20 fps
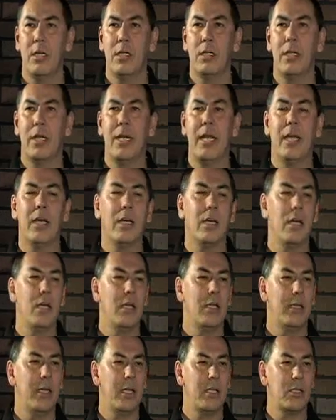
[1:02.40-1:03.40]
clinic
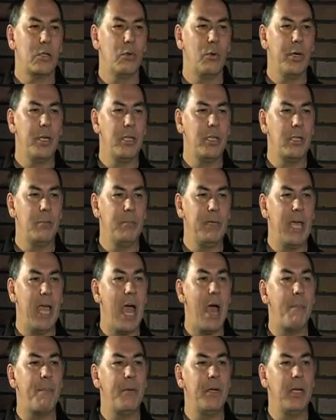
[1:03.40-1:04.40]
that's going to be
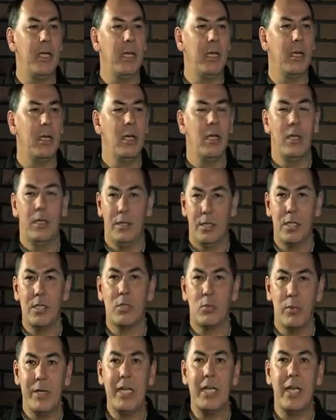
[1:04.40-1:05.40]
happening
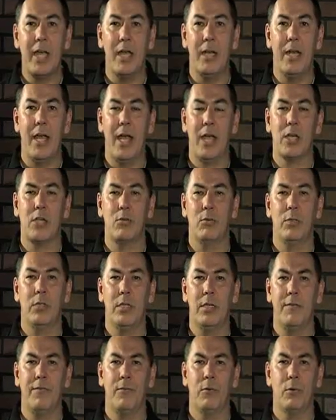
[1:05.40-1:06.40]
this weekend,
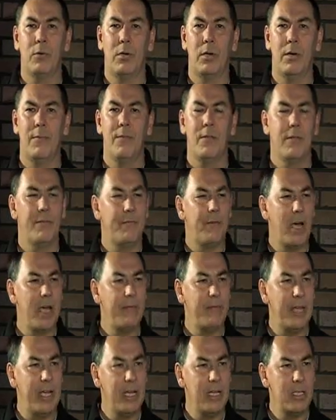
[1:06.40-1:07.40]
actually, for
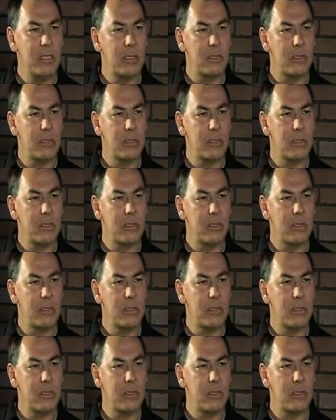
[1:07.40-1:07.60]
5 days